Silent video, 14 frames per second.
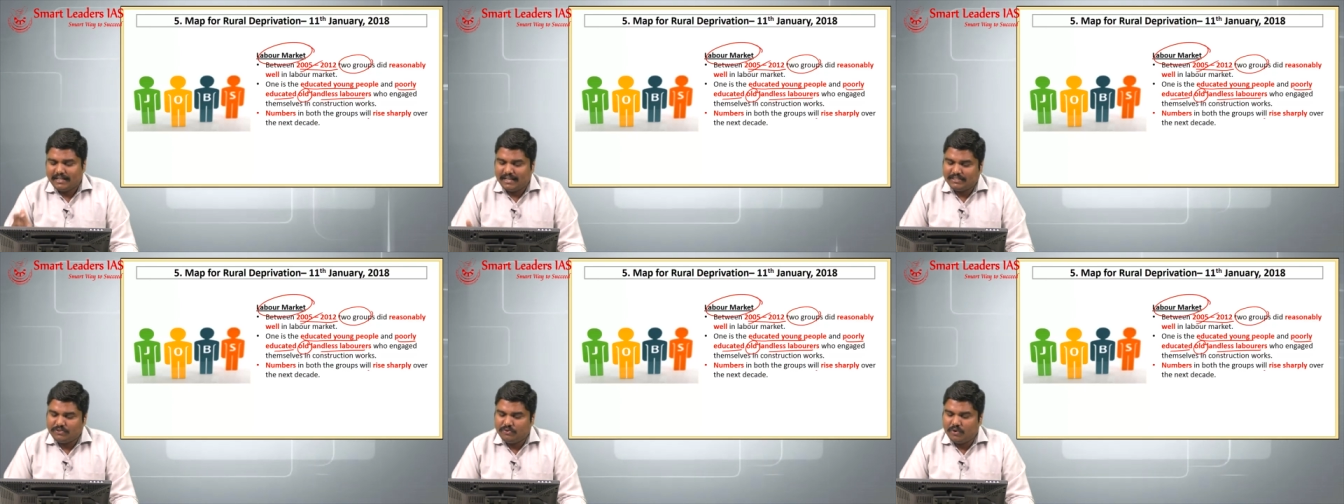
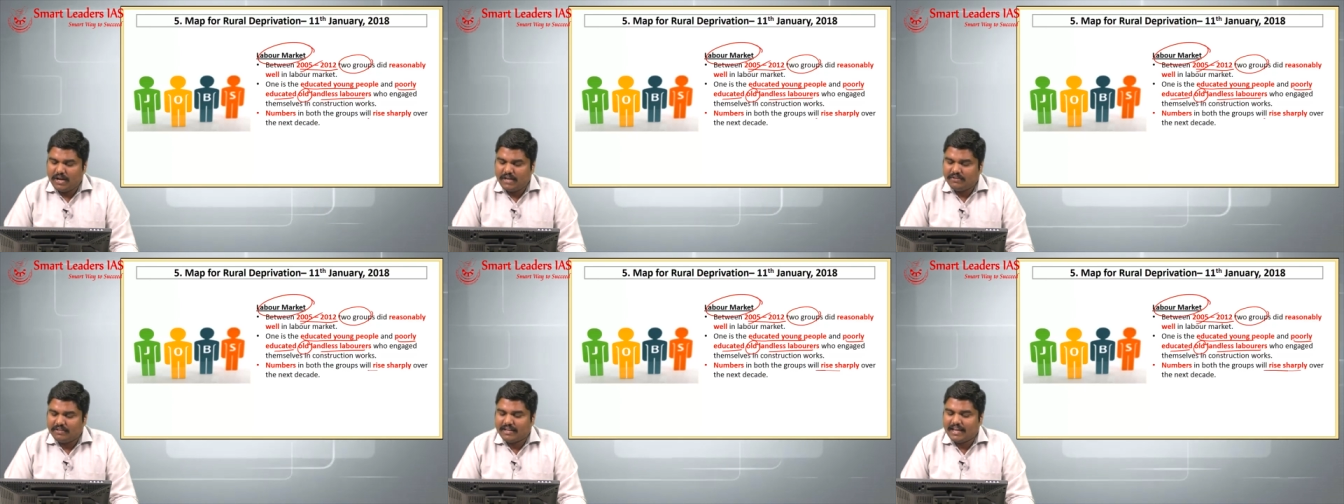is going
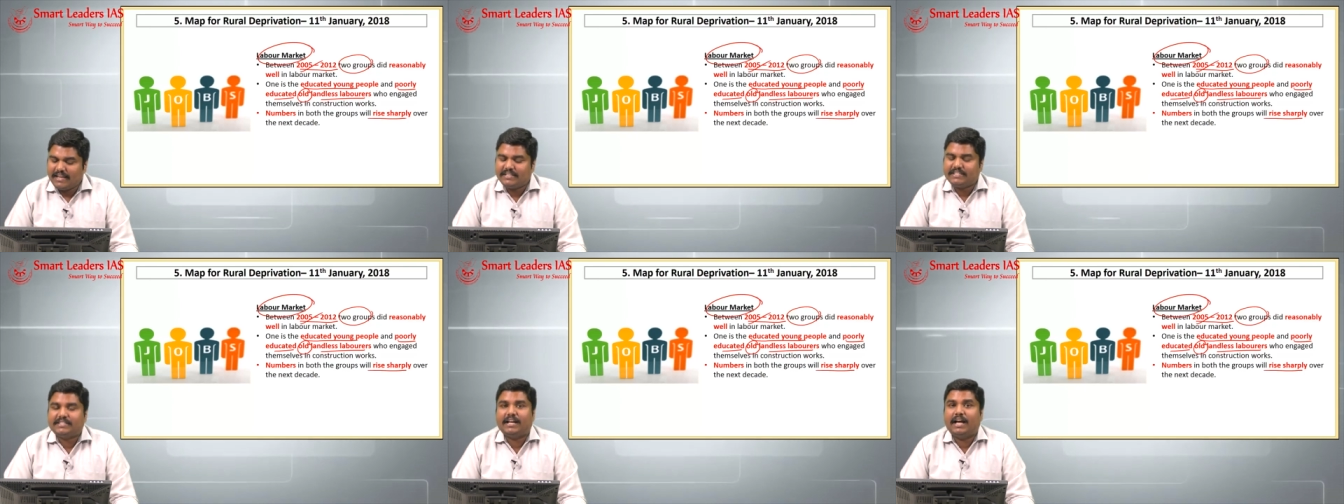to
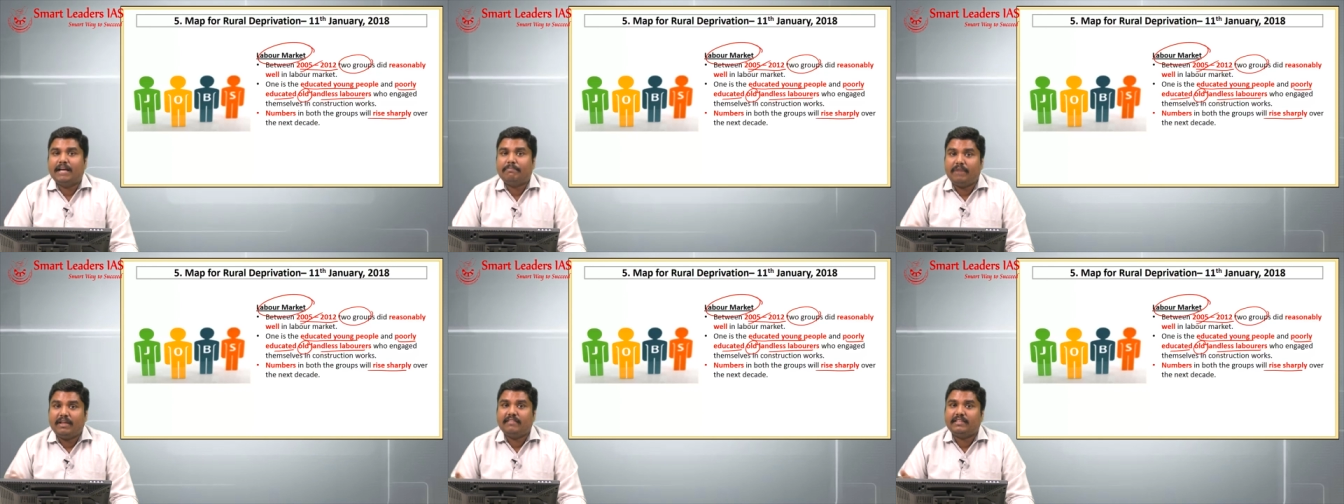rise
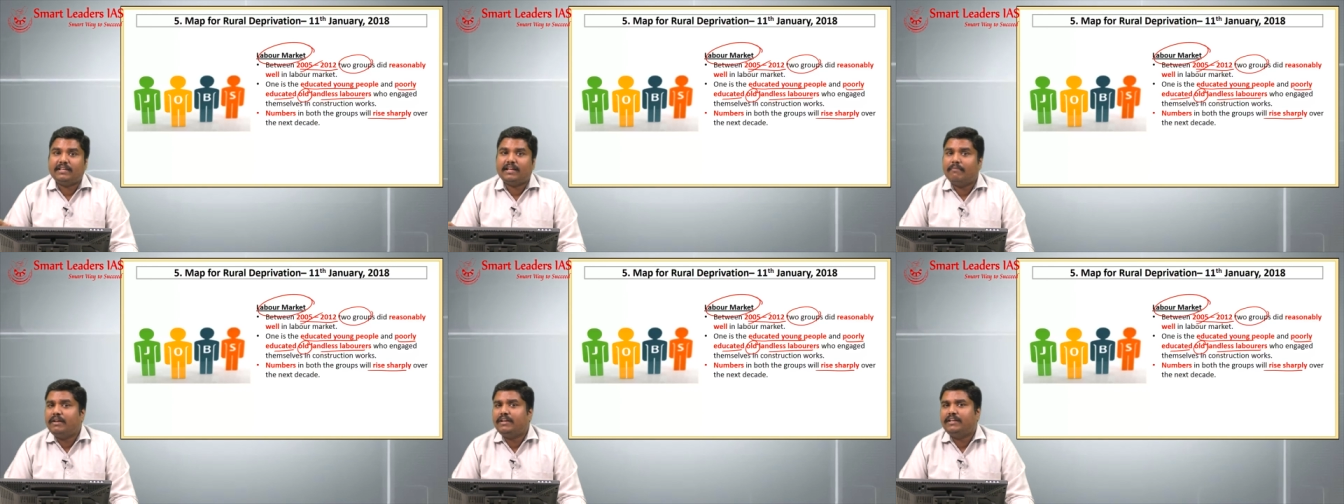sharply in the
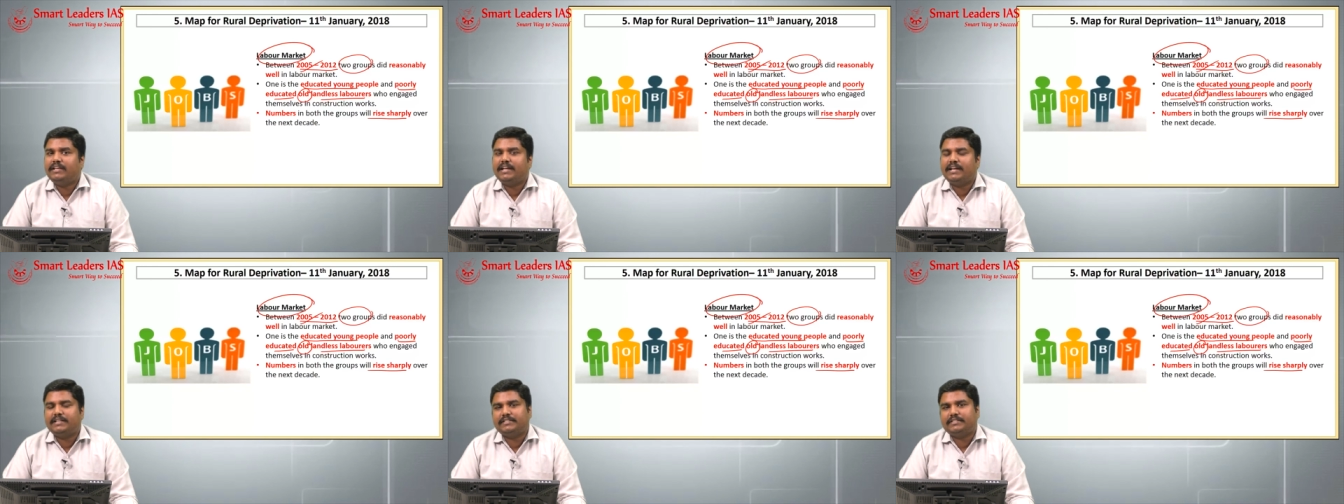coming
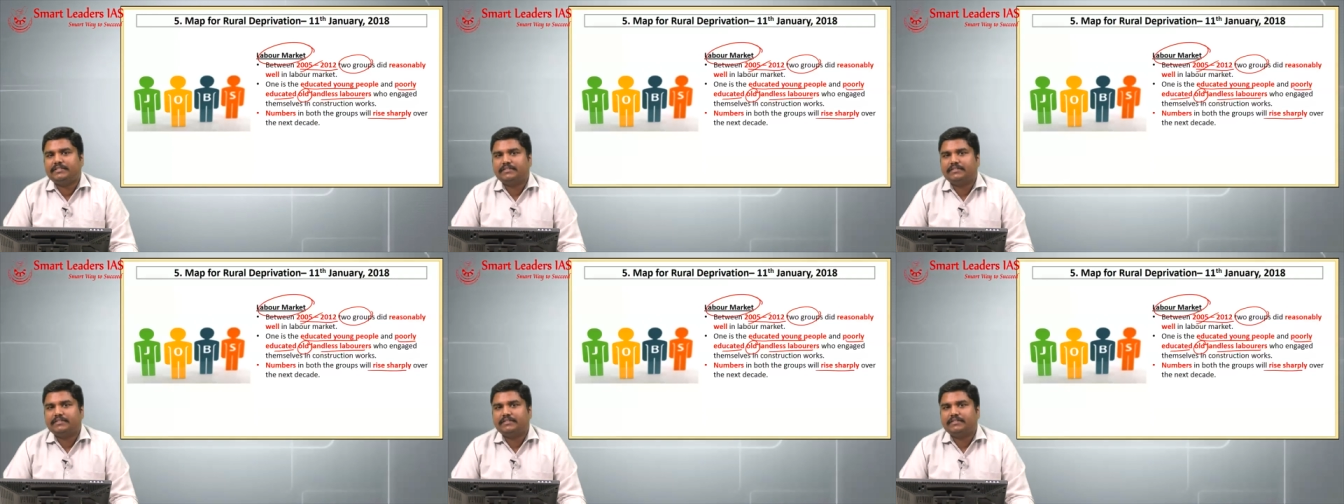decades.